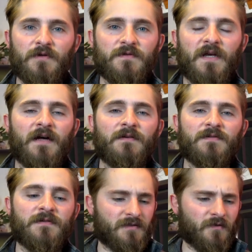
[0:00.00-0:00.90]
new
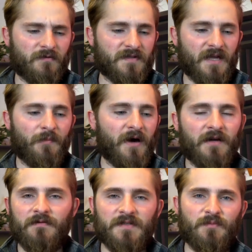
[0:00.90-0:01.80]
sounds and sort of step out
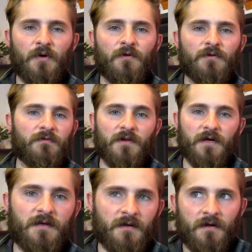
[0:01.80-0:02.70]
of this mold of
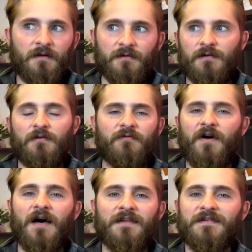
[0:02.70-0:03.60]
like
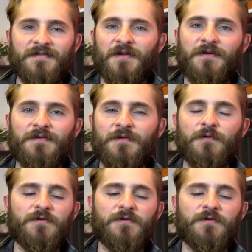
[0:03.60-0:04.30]
lo-fi to study to.